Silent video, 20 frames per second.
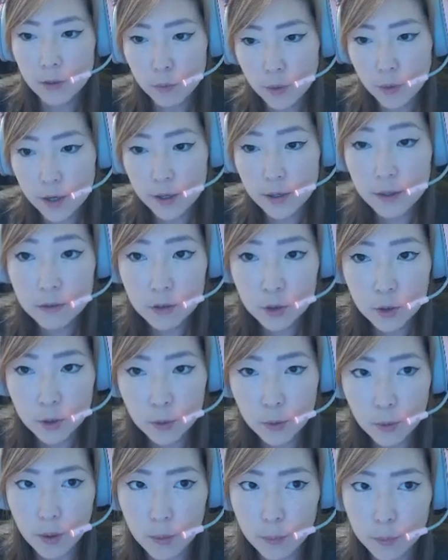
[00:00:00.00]
run
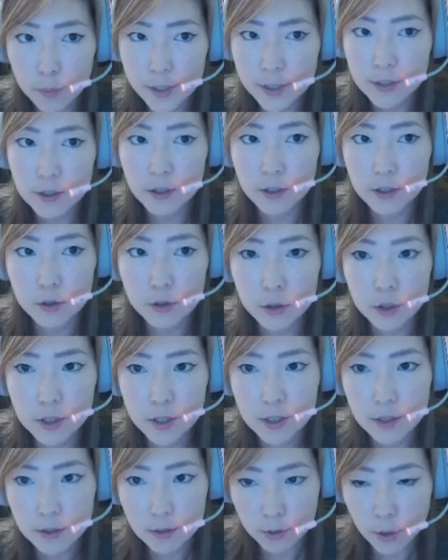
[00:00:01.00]
into a Bracer,
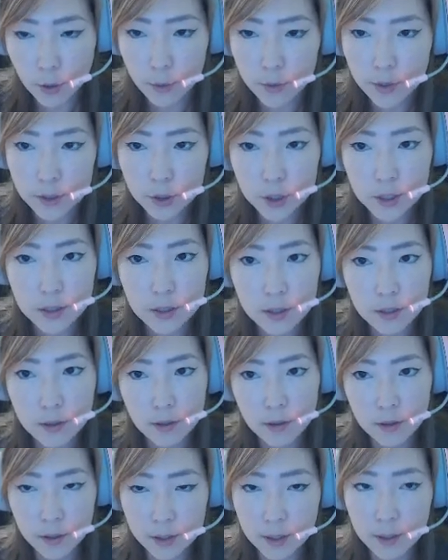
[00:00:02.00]
just know that she's
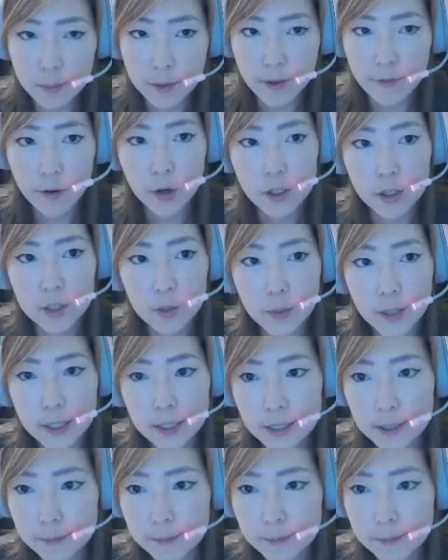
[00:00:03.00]
going to be very sweaty.